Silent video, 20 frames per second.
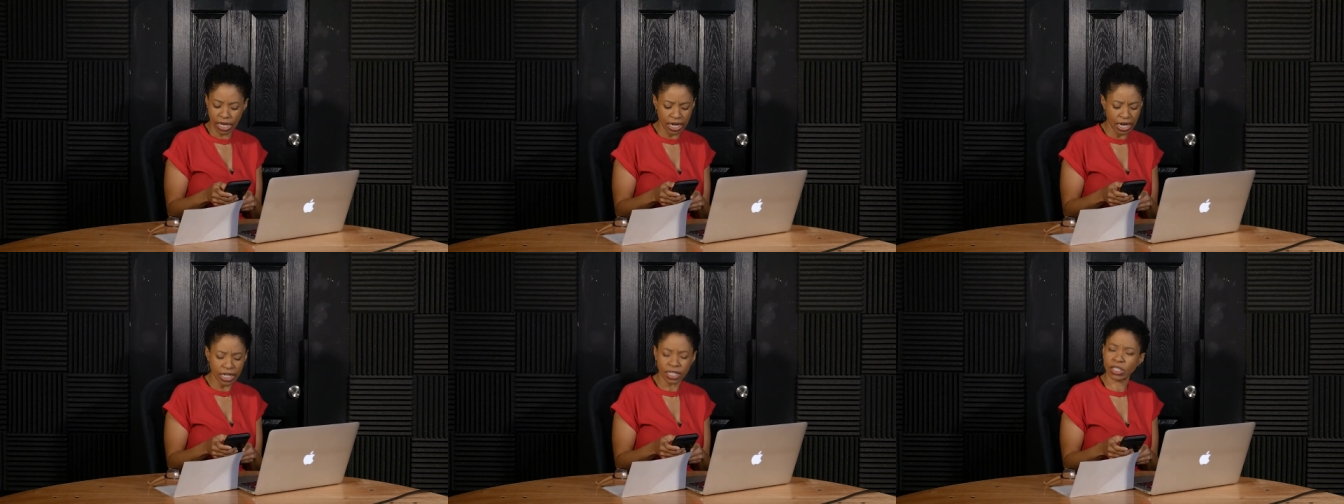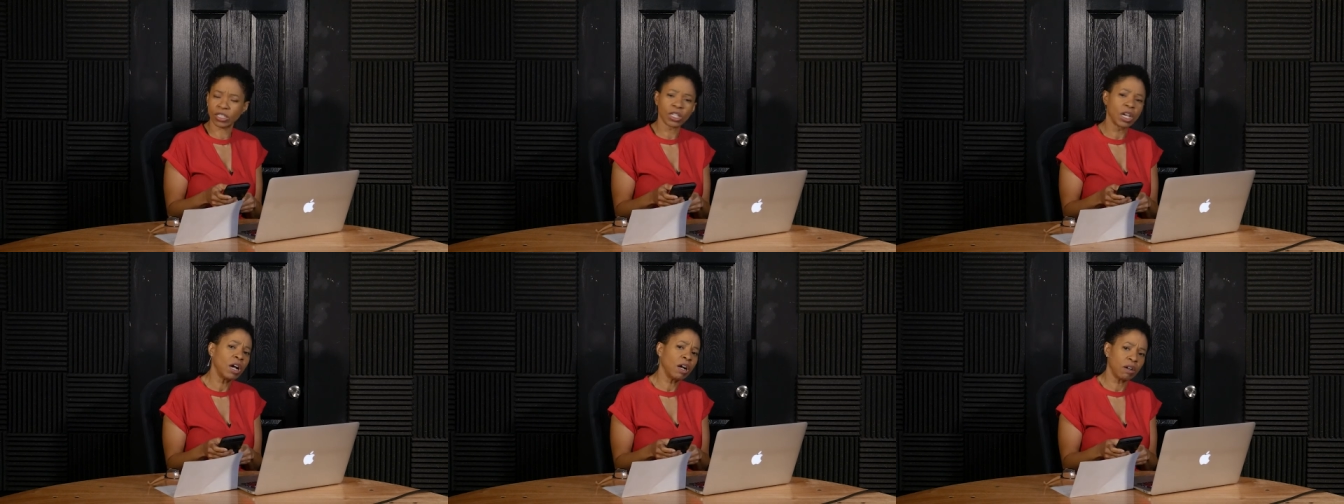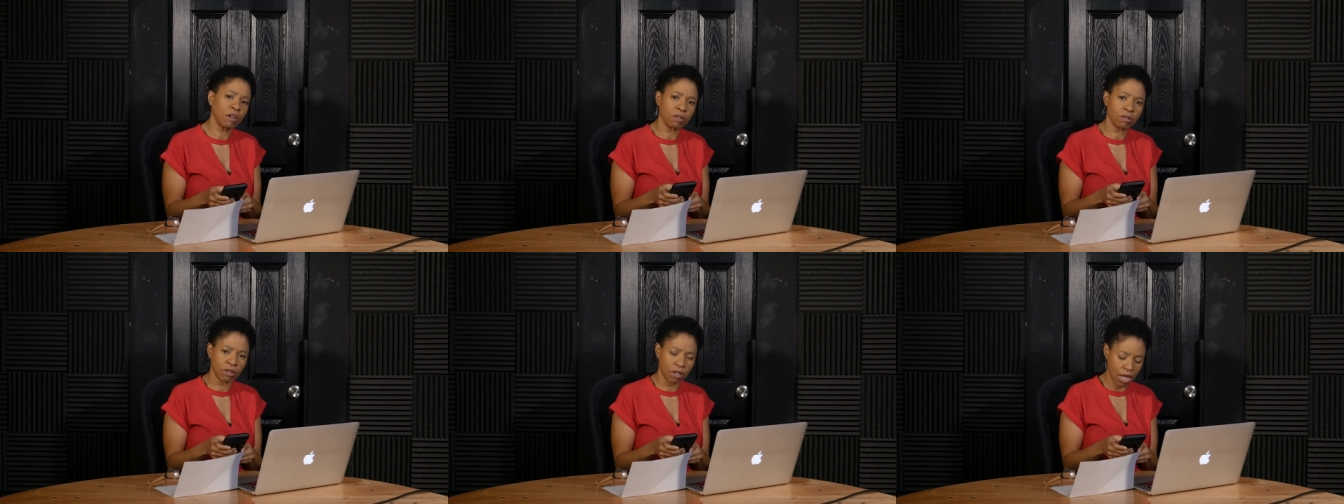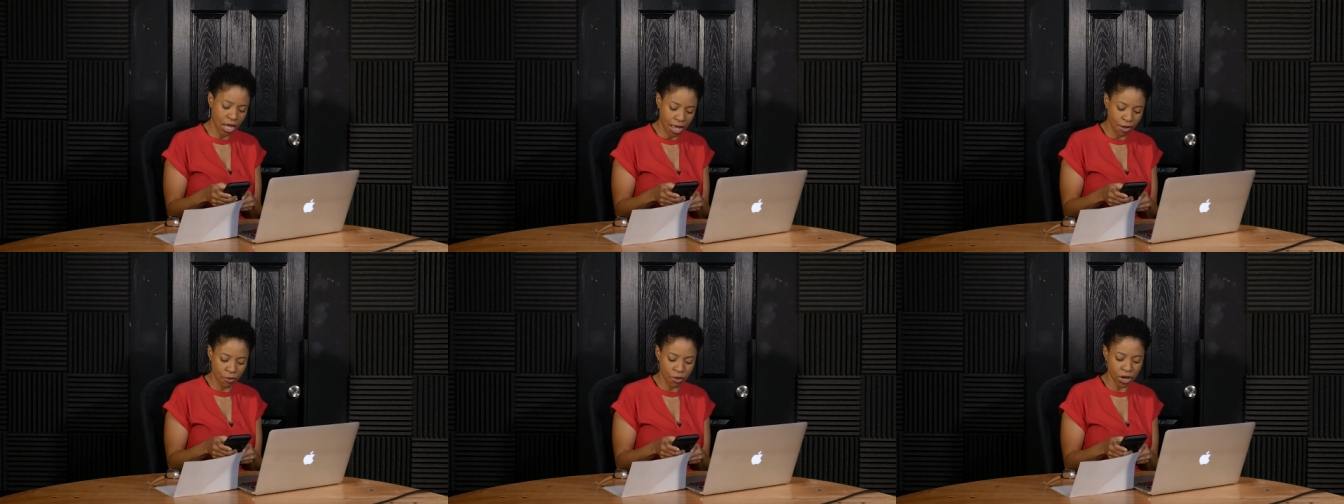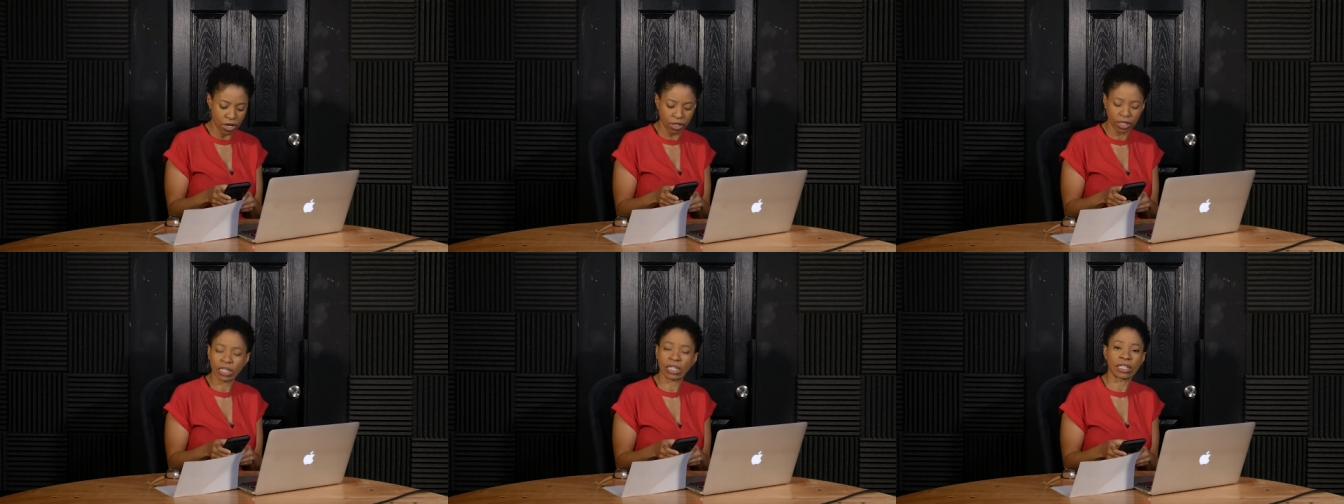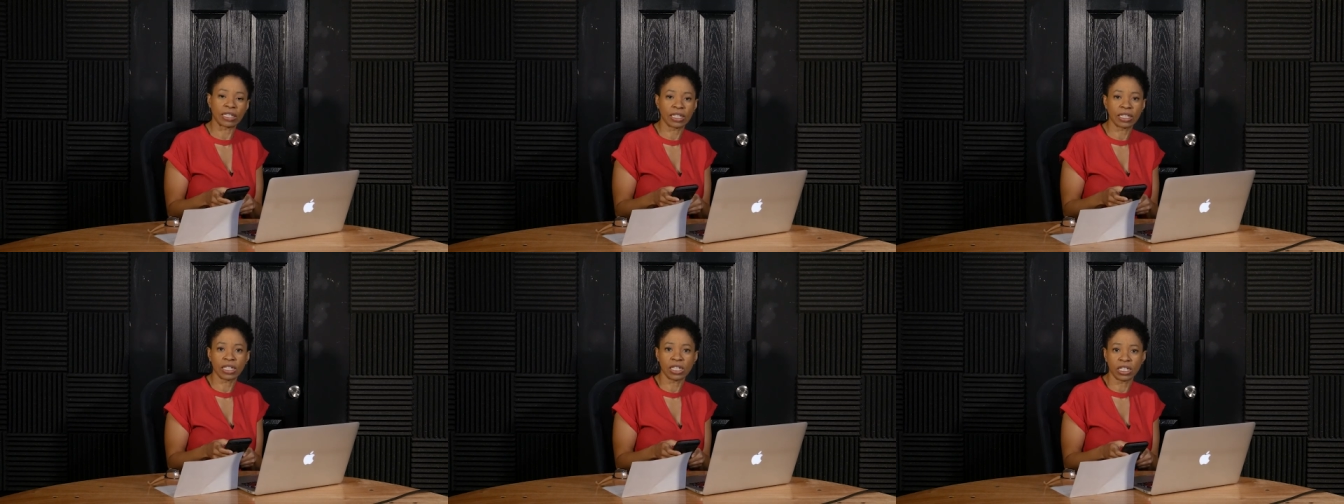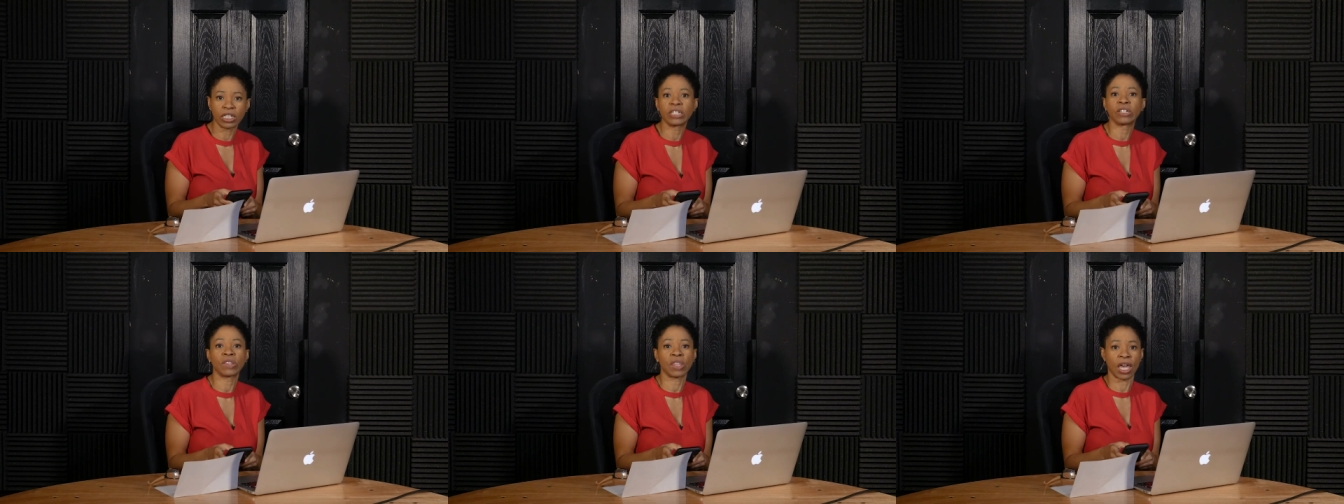and I don't. I want to
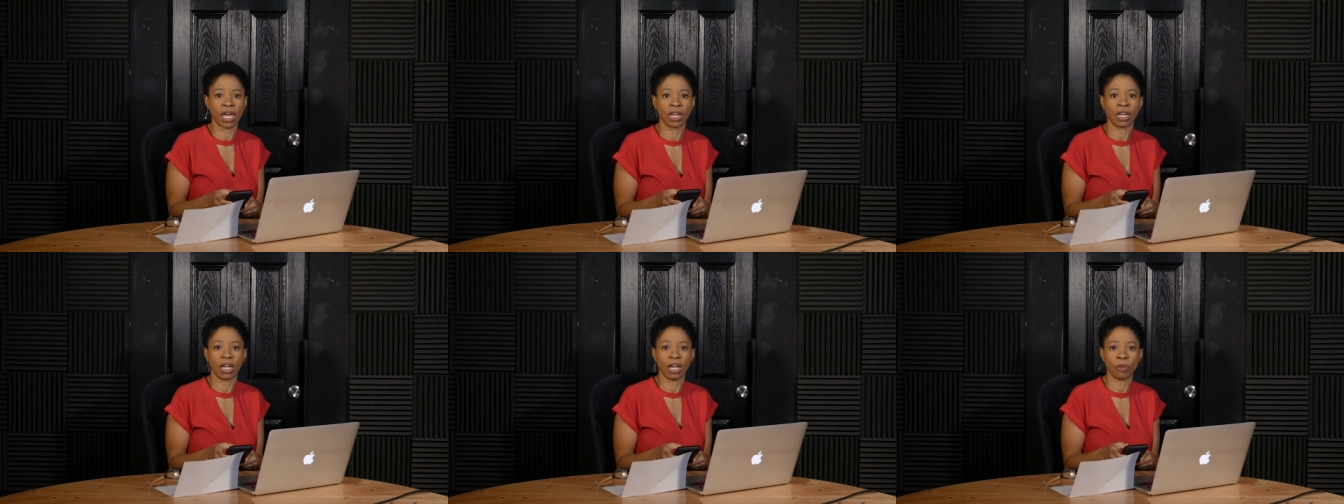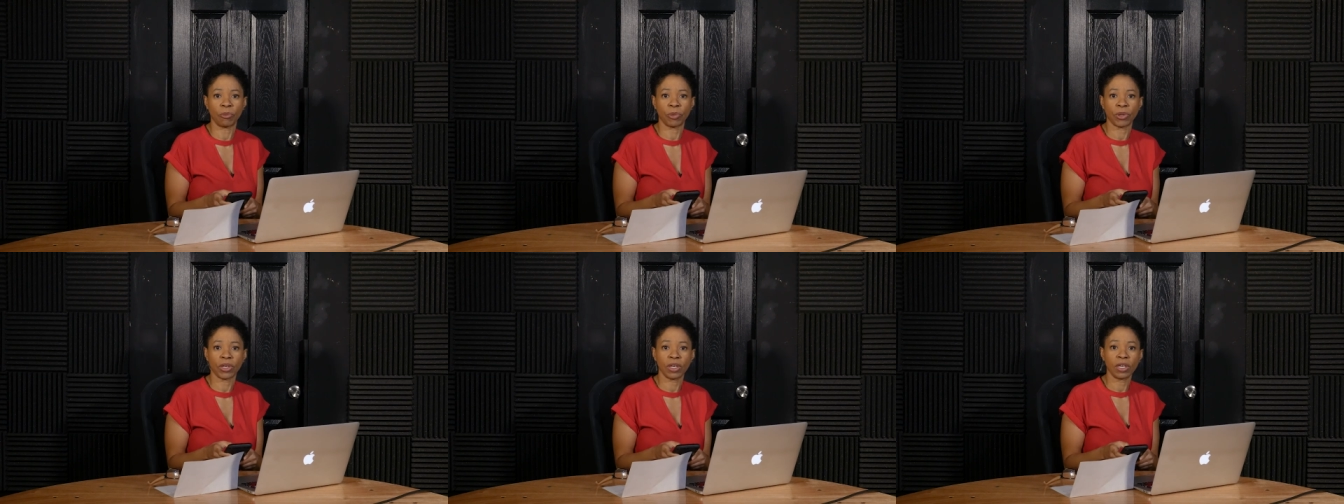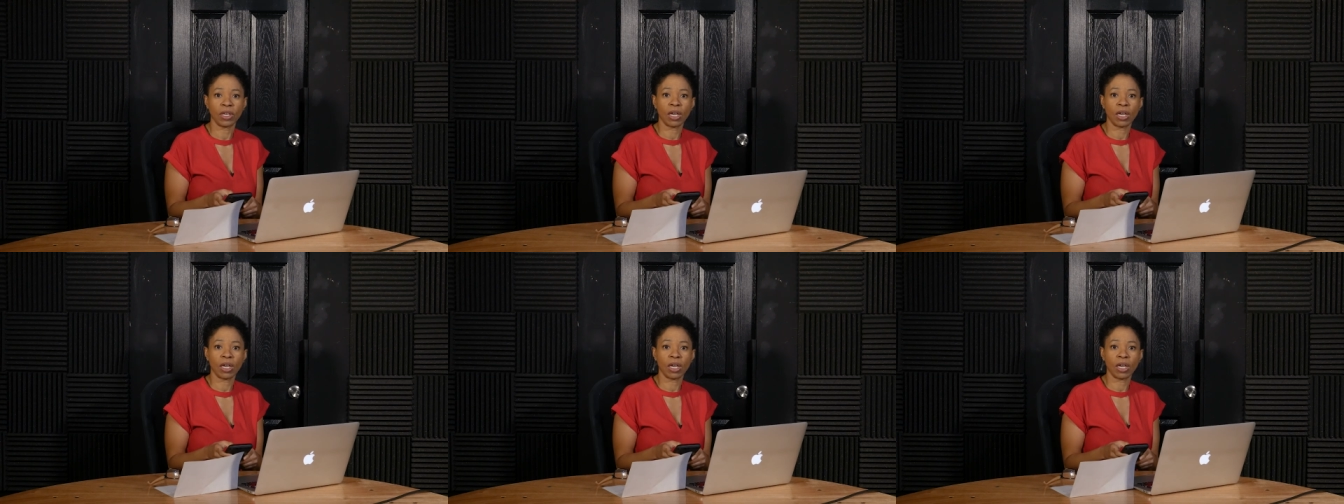clear that up.